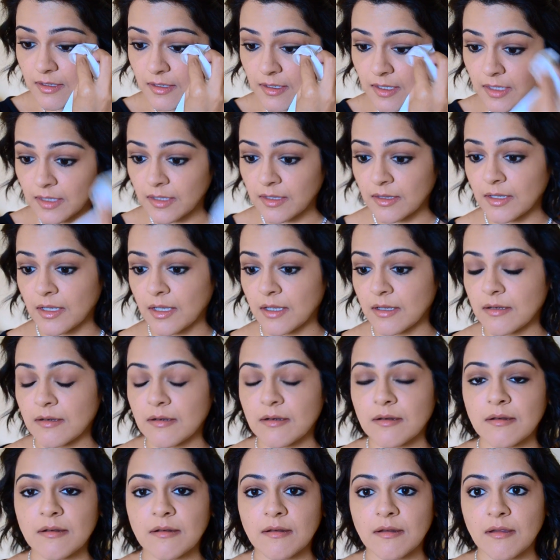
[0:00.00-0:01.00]
and that,
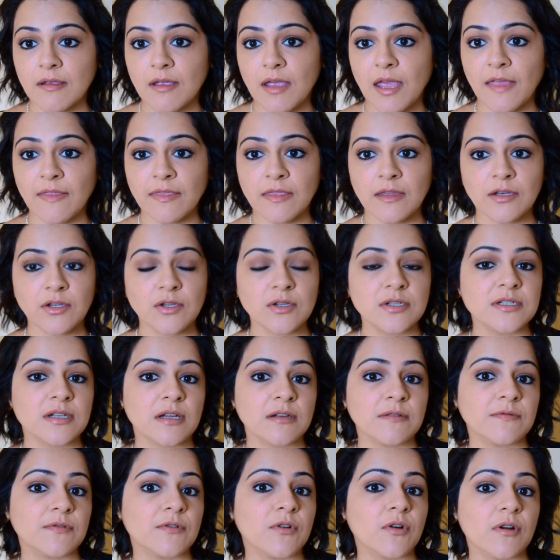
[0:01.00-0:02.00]
and then you're
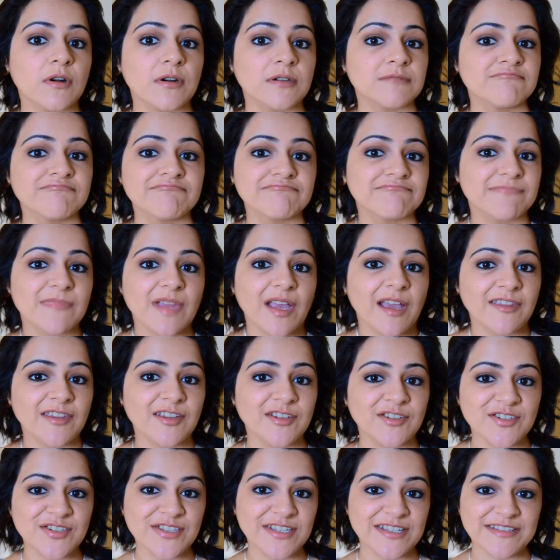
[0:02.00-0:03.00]
done for
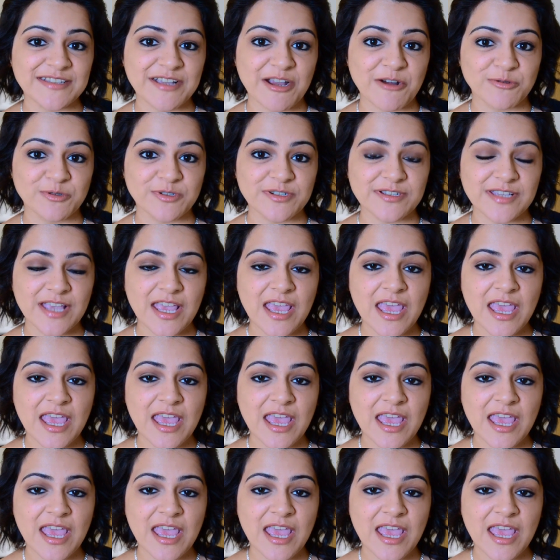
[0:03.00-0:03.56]
another 6 hours.